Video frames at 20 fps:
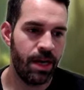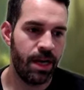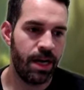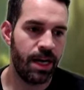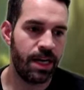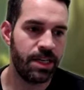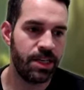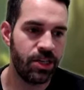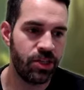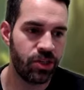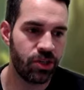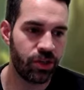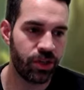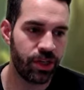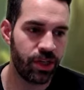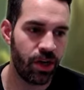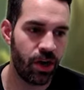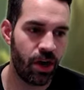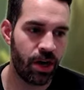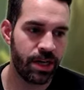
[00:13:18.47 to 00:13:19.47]

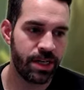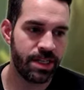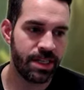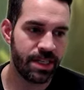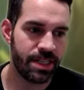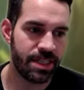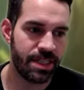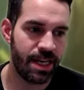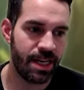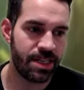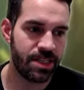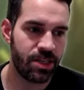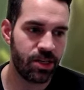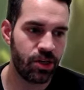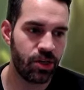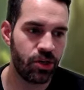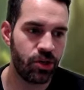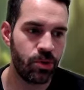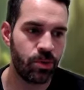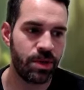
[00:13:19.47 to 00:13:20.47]
Additionally, on a
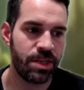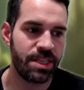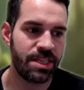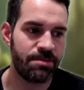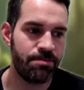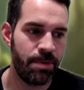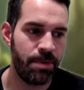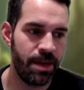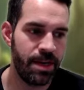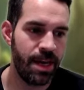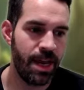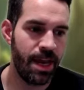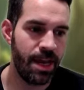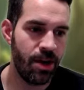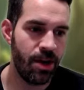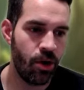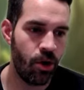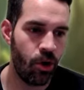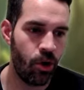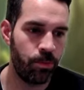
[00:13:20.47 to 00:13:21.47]
success, you can spend a
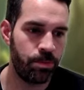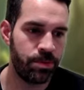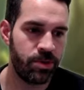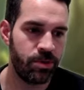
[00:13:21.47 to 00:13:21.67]
hope